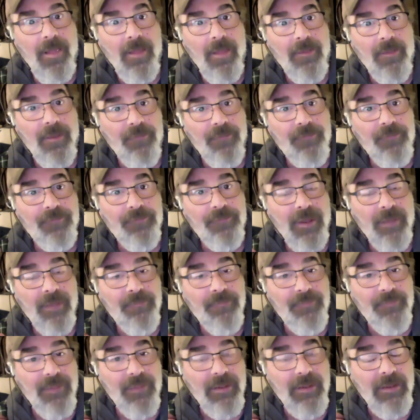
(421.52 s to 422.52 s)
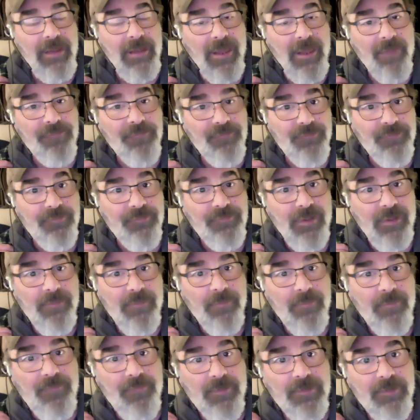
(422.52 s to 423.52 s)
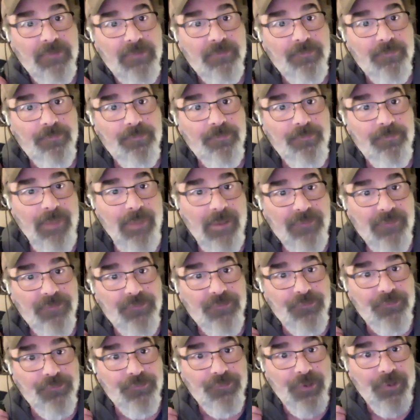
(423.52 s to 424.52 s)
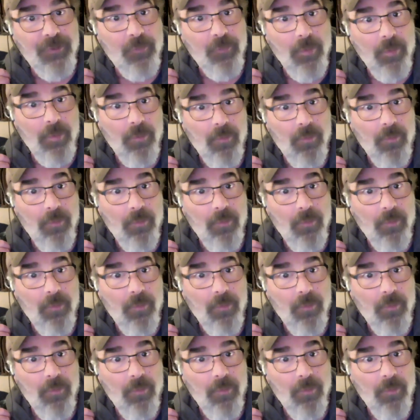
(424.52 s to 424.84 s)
Every time they left, every time a fucking passenger jet went